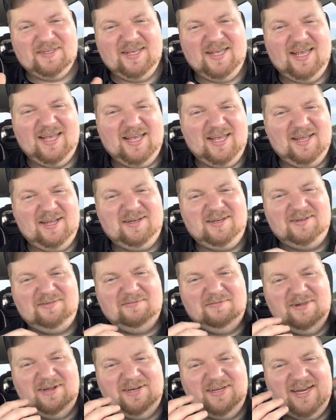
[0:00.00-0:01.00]
and
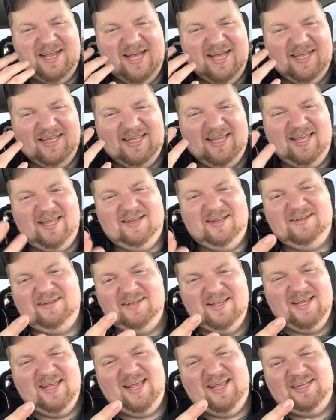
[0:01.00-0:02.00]
whatnot and
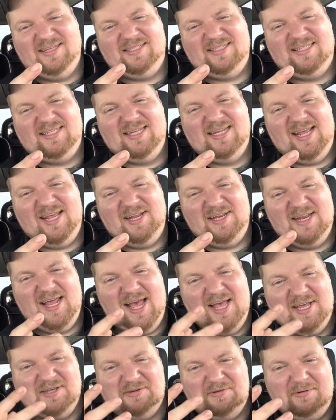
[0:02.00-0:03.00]

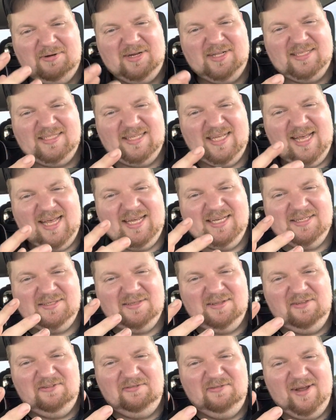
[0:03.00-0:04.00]
not criticize
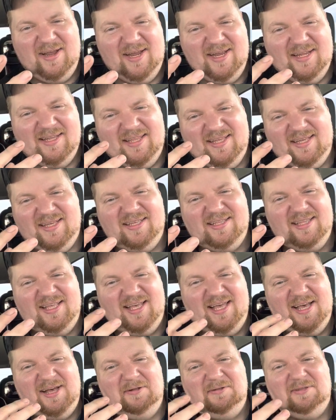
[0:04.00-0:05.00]
the way the
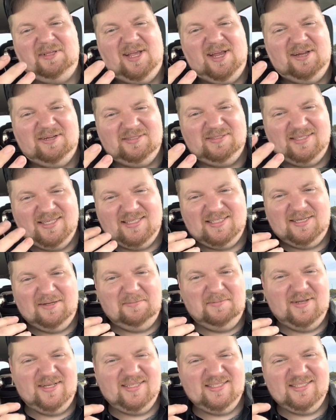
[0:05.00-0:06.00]
healthcare
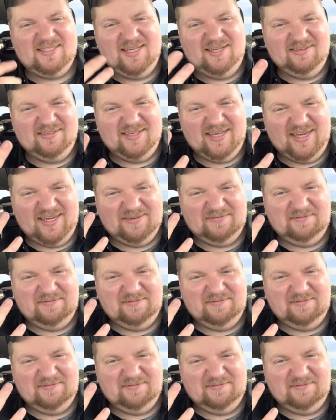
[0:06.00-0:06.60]
system is. I was like,